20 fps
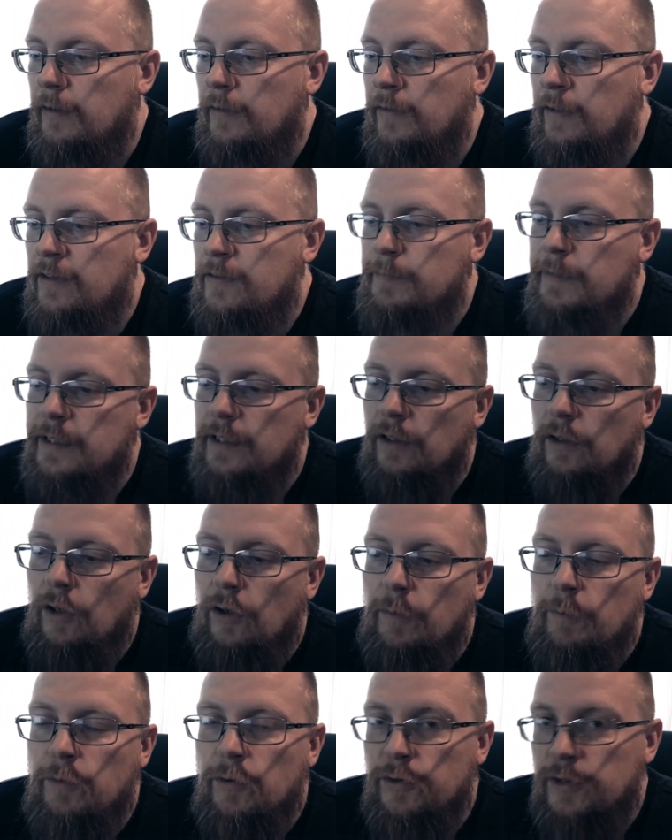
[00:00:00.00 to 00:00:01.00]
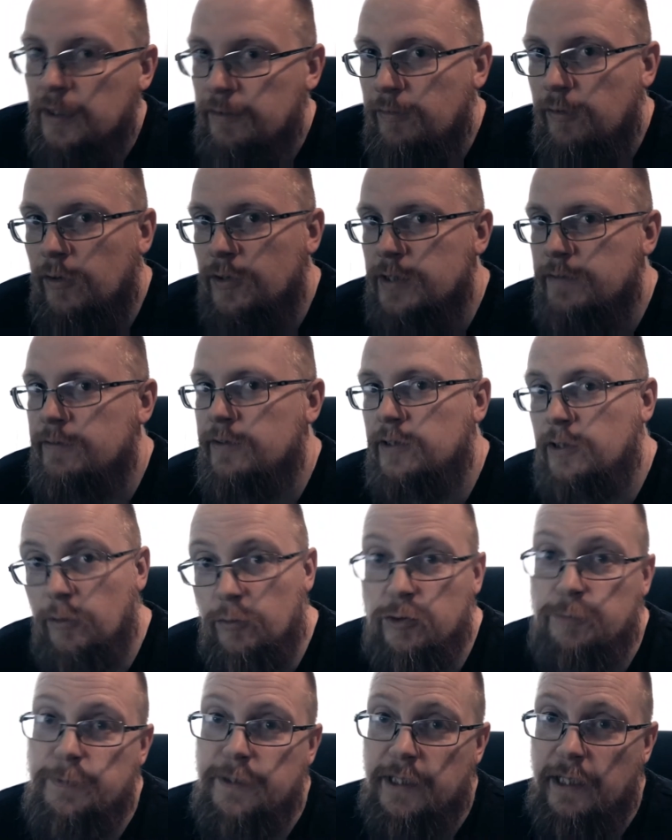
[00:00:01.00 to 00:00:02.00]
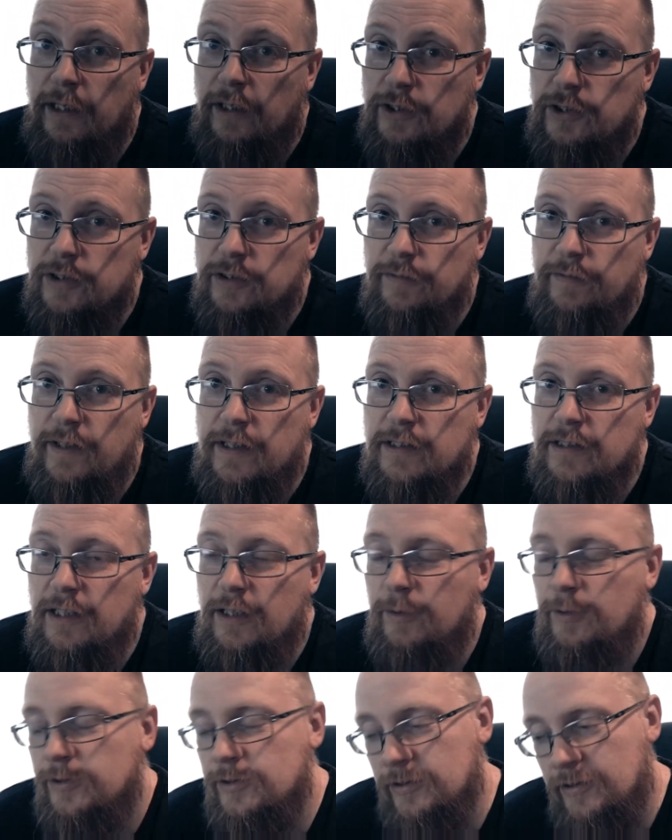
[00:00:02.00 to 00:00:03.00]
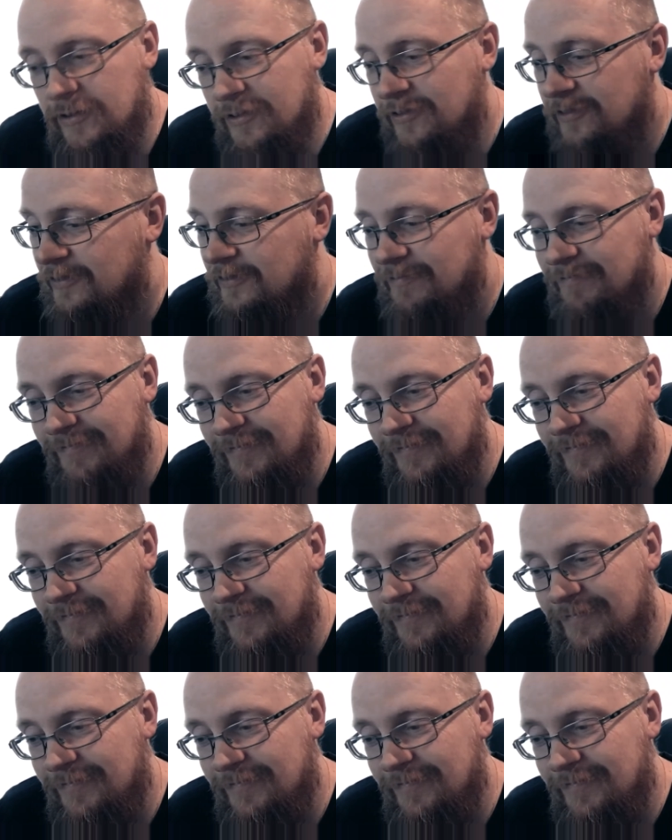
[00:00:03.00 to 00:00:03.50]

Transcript: That's made it a lot more difficult if you don't speak English as a first language, because